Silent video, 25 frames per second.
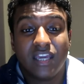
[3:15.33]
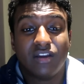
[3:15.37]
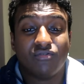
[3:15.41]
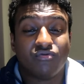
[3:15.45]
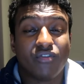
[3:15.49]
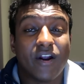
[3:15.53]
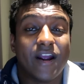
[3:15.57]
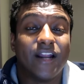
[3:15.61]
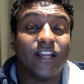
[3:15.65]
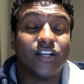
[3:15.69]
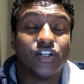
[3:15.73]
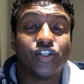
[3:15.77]
He
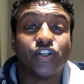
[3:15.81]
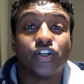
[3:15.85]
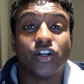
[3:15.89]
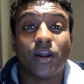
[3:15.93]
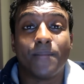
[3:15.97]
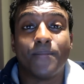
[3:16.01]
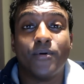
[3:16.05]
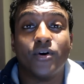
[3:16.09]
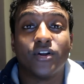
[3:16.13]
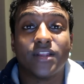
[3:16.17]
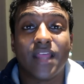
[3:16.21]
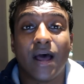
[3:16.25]
really
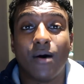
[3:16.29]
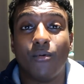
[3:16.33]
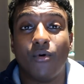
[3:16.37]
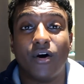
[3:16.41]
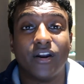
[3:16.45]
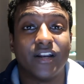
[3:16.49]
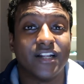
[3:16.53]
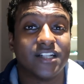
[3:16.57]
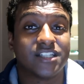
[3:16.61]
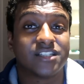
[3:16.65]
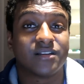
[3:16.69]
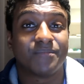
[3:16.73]
should have put that
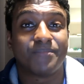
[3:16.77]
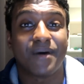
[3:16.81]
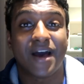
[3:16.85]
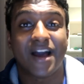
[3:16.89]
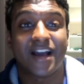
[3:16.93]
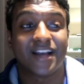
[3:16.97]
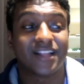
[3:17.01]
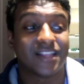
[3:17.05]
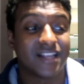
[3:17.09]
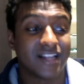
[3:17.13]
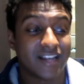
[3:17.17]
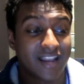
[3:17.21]
one into the
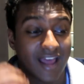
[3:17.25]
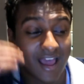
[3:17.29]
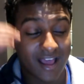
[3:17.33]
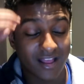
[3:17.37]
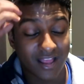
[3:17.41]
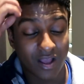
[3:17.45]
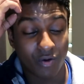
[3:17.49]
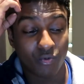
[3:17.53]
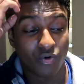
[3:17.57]
back of the net.